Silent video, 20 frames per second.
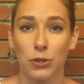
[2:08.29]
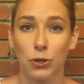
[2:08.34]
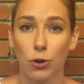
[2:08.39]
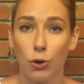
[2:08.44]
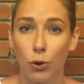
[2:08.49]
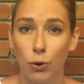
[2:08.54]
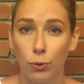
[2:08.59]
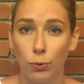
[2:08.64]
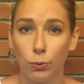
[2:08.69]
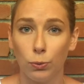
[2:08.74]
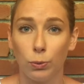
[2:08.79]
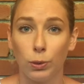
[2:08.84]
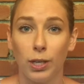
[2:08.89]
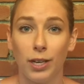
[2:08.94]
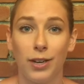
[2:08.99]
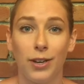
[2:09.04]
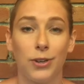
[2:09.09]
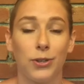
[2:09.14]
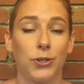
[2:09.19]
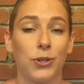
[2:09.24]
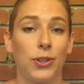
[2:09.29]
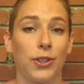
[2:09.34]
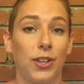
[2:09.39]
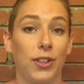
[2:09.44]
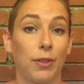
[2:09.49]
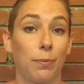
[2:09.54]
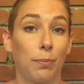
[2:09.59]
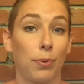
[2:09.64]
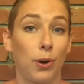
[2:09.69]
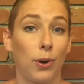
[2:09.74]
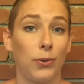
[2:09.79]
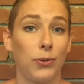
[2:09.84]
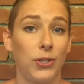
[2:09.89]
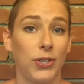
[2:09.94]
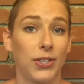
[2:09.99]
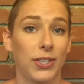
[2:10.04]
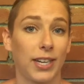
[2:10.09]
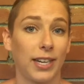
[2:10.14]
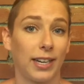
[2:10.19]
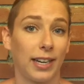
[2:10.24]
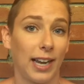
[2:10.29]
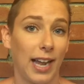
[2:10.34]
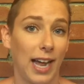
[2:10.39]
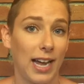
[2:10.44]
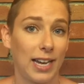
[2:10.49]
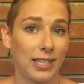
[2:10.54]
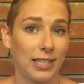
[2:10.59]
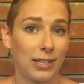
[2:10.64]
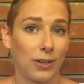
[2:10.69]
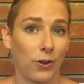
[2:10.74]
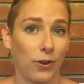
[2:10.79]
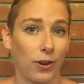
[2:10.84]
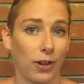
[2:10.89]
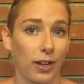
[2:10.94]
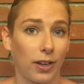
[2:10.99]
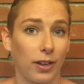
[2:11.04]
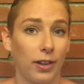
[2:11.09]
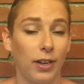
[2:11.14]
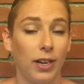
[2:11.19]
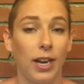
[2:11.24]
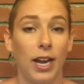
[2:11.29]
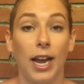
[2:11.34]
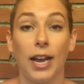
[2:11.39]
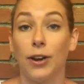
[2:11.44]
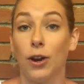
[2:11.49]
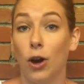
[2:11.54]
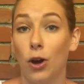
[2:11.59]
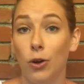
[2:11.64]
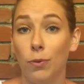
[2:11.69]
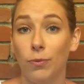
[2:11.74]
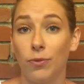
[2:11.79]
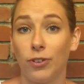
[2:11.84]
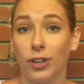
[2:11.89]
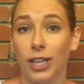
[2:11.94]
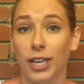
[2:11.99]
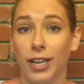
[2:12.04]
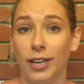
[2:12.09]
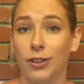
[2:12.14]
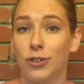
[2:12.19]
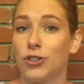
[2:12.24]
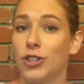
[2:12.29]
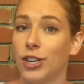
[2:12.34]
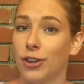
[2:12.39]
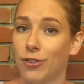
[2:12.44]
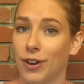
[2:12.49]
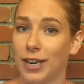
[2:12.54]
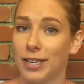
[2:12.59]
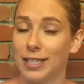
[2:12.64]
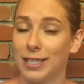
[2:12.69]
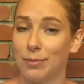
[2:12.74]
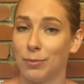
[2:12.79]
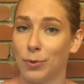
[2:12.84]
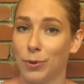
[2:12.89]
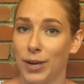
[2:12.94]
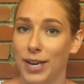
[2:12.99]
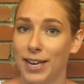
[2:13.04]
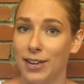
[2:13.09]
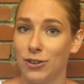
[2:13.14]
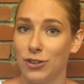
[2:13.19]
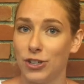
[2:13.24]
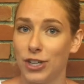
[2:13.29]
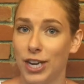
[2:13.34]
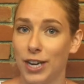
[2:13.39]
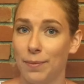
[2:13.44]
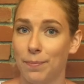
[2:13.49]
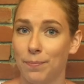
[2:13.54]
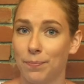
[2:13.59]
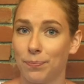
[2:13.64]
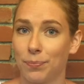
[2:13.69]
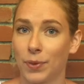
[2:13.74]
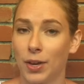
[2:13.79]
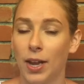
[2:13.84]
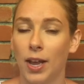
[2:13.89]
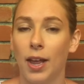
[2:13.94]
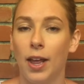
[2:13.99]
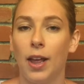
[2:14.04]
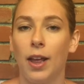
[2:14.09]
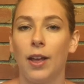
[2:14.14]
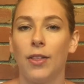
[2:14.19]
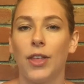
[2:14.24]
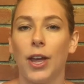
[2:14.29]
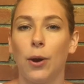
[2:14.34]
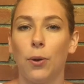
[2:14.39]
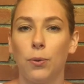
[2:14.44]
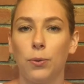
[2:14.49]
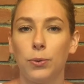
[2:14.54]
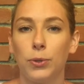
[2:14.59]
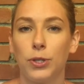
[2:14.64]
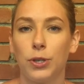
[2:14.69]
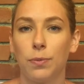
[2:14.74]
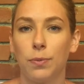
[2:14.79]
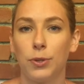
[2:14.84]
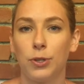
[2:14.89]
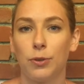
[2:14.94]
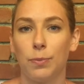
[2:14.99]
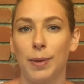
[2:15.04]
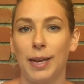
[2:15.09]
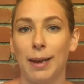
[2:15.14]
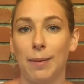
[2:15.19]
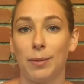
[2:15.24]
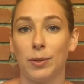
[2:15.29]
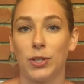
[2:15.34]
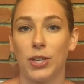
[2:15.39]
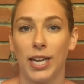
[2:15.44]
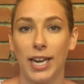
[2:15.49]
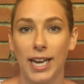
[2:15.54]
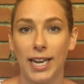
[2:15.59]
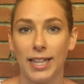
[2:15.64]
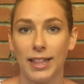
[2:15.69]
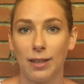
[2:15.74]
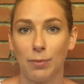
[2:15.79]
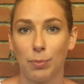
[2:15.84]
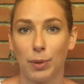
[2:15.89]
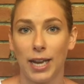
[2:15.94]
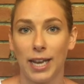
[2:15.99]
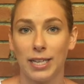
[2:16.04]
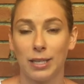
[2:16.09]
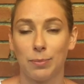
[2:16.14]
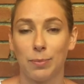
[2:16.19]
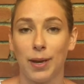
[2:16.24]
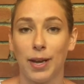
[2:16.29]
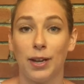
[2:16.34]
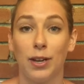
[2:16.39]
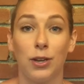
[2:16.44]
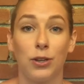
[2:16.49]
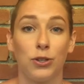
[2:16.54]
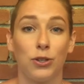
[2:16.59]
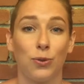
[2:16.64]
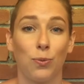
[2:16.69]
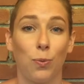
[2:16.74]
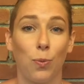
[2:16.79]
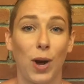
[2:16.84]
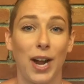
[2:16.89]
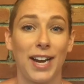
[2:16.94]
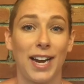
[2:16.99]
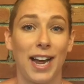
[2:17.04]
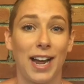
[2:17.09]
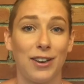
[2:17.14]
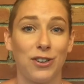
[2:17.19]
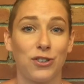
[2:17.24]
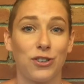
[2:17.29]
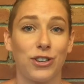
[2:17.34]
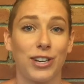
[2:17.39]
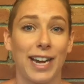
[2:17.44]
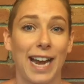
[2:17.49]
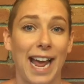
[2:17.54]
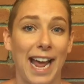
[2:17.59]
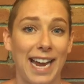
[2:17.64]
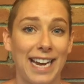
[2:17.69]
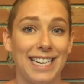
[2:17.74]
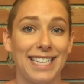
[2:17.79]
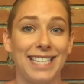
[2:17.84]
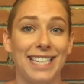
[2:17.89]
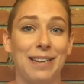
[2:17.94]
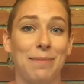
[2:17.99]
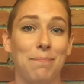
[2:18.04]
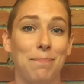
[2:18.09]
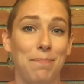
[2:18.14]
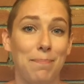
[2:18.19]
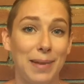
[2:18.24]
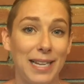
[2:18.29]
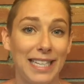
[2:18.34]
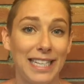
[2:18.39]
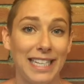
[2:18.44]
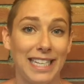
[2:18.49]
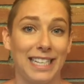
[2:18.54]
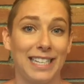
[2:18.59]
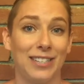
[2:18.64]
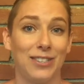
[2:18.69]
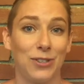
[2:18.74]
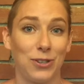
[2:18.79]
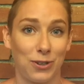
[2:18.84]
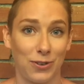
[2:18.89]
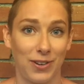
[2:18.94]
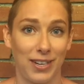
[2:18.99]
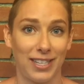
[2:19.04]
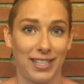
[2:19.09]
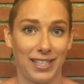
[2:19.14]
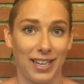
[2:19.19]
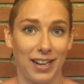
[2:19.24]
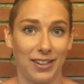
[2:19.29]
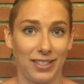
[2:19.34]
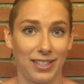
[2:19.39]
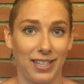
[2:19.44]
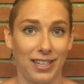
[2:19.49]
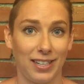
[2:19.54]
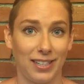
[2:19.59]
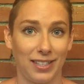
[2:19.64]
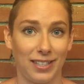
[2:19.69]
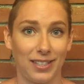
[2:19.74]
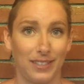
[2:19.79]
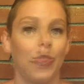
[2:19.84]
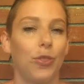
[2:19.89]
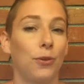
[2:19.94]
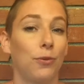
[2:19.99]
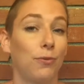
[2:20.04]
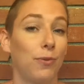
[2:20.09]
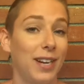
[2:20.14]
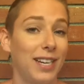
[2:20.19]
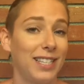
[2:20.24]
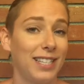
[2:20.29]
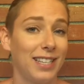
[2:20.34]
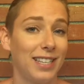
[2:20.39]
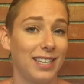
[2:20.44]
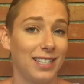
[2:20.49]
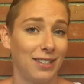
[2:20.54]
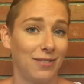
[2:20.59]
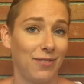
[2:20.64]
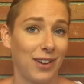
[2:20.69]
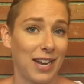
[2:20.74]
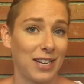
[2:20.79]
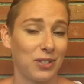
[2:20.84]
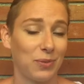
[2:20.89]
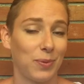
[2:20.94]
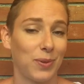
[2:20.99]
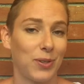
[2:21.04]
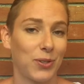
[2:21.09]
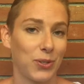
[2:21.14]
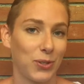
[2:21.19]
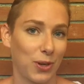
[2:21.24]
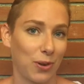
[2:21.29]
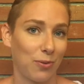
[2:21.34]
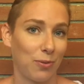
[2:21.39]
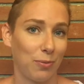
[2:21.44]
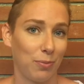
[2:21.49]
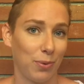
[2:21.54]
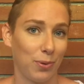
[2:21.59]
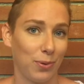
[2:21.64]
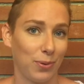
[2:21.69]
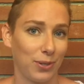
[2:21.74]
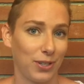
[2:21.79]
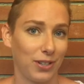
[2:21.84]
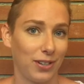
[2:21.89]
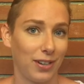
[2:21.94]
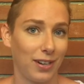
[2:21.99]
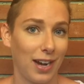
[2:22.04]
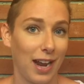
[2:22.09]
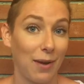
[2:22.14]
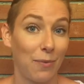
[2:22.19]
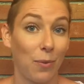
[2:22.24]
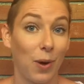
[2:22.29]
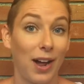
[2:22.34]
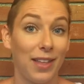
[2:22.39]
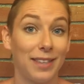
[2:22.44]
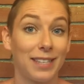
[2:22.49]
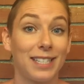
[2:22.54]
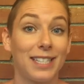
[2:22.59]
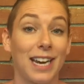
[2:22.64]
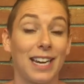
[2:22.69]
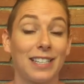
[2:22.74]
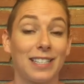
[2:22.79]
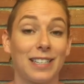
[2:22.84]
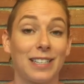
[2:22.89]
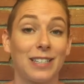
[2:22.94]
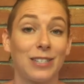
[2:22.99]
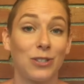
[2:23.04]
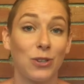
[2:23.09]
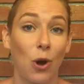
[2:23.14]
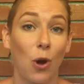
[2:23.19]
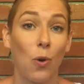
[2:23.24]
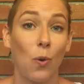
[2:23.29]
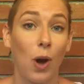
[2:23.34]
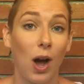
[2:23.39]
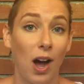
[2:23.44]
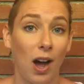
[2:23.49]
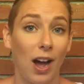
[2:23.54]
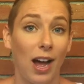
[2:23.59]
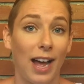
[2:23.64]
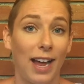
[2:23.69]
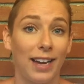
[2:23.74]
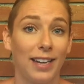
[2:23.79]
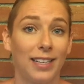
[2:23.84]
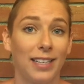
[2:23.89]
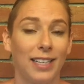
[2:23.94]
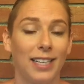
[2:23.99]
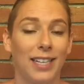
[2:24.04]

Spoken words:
cool so that the process can last longer and hopefully generate some more energy. They also want to be able to heat the plasma to 180 million degrees Celsius. The reason this advancement is so important and why the stakes are so high